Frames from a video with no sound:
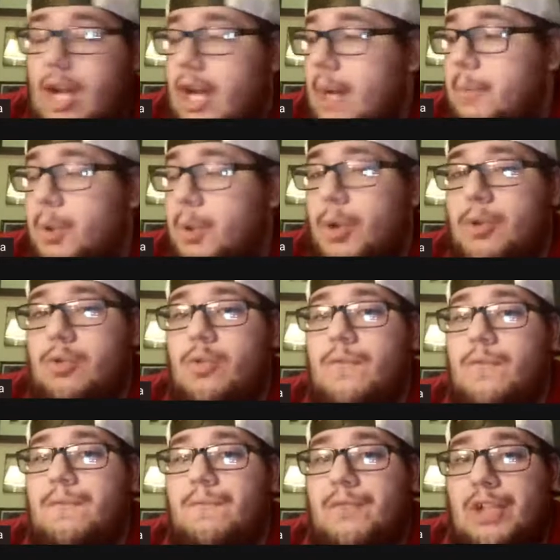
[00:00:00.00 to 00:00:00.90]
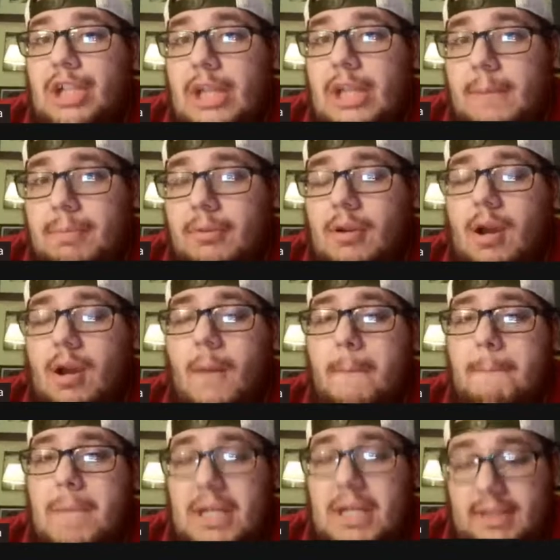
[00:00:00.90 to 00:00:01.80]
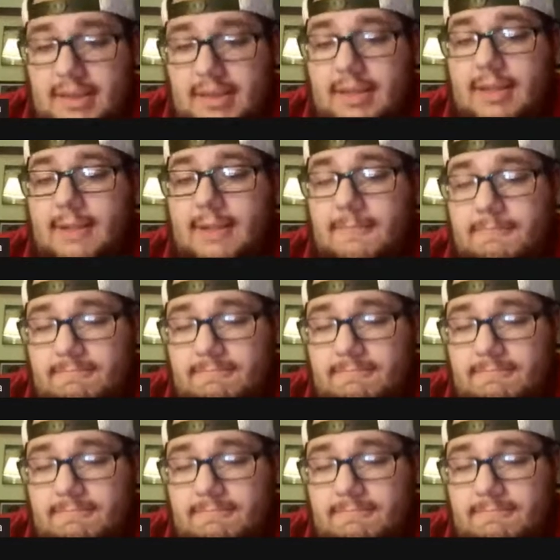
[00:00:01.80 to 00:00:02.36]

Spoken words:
I'm going to flip a biscuit.